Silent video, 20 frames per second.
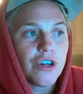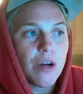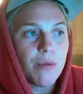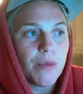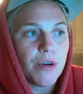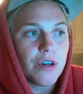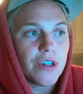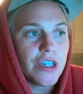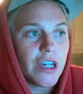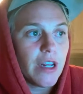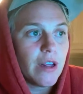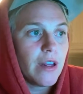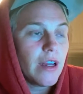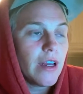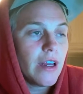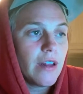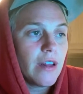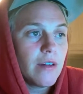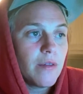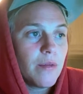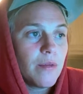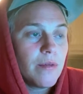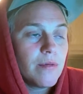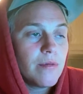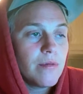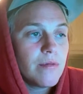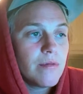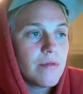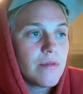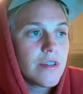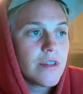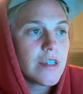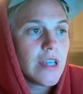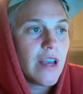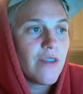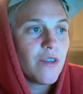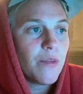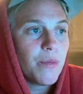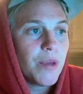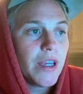number
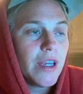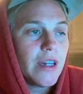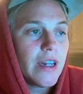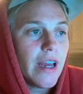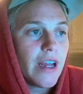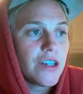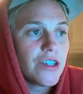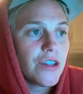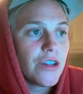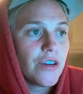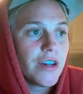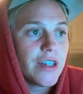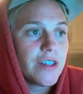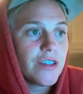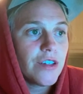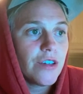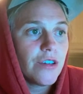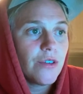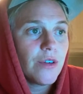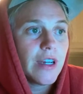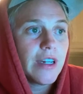JN7P-32